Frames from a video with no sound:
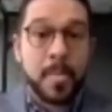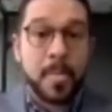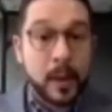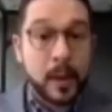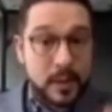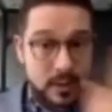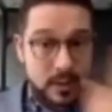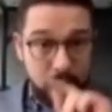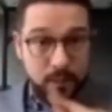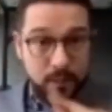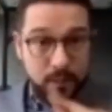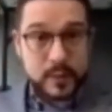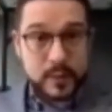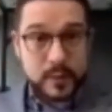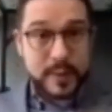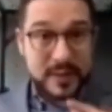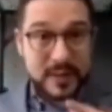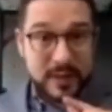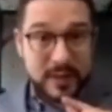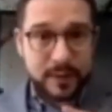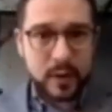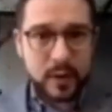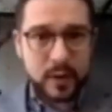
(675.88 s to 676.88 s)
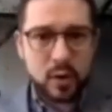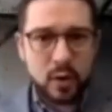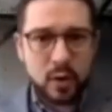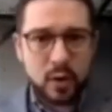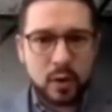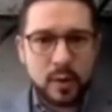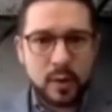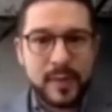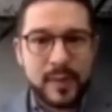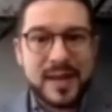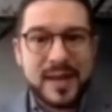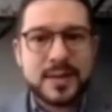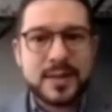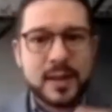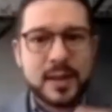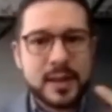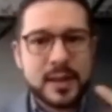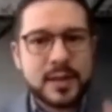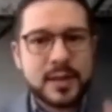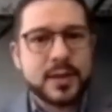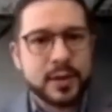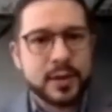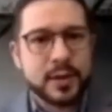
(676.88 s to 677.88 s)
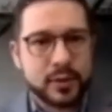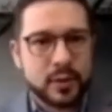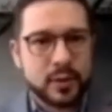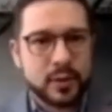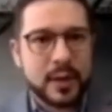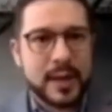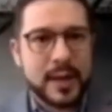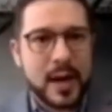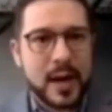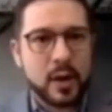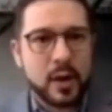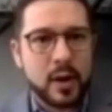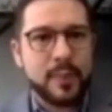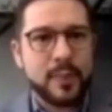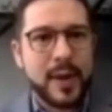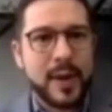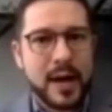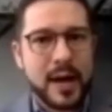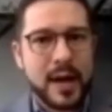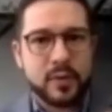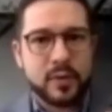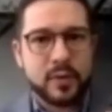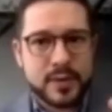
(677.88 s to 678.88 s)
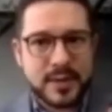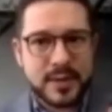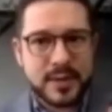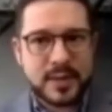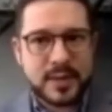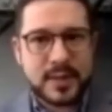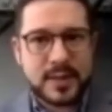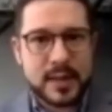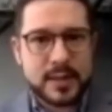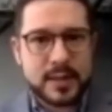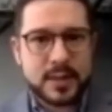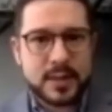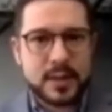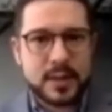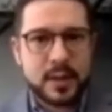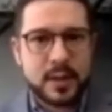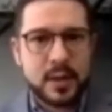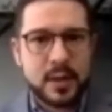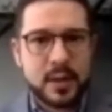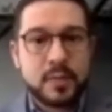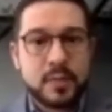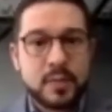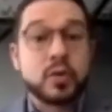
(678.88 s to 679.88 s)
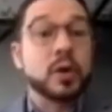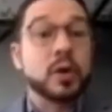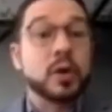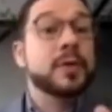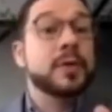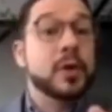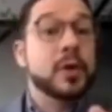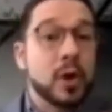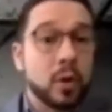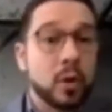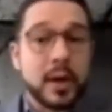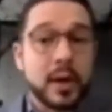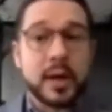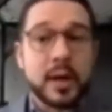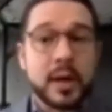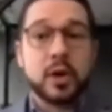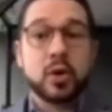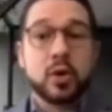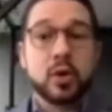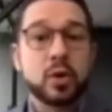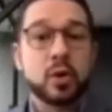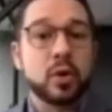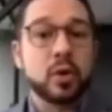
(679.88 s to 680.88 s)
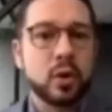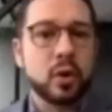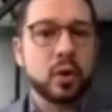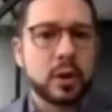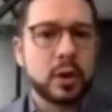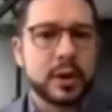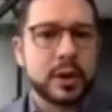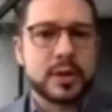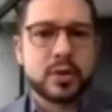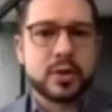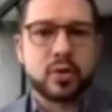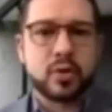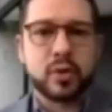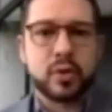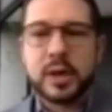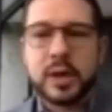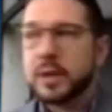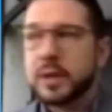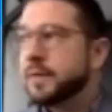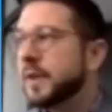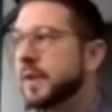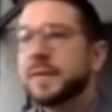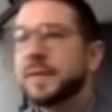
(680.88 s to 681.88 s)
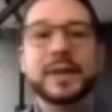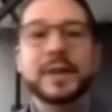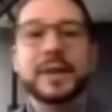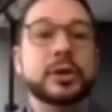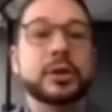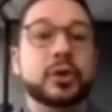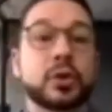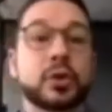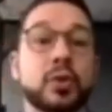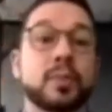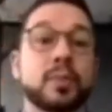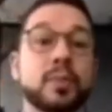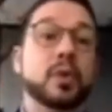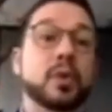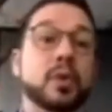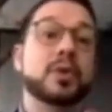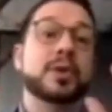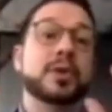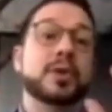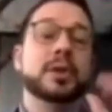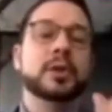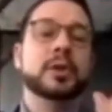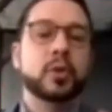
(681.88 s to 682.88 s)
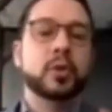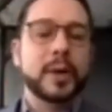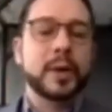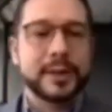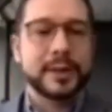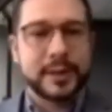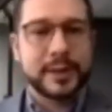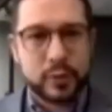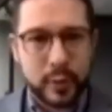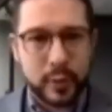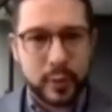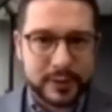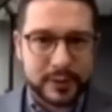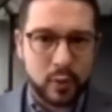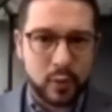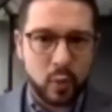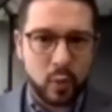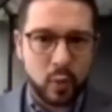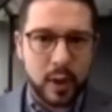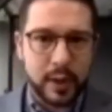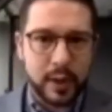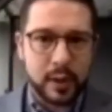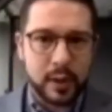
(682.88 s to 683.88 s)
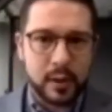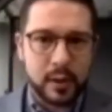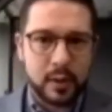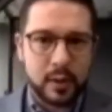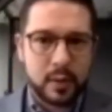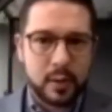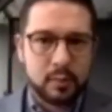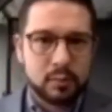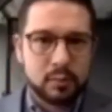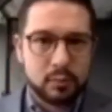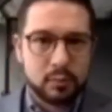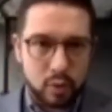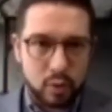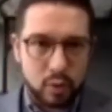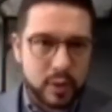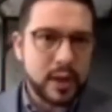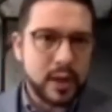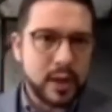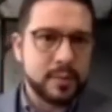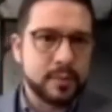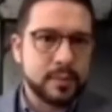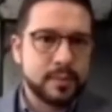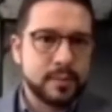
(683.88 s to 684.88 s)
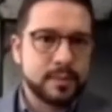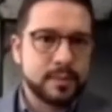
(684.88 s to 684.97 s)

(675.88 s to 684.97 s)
So specific goal makes it easier to lay out a path for success. So if you know that your goal is to read 52 books in 2021, okay,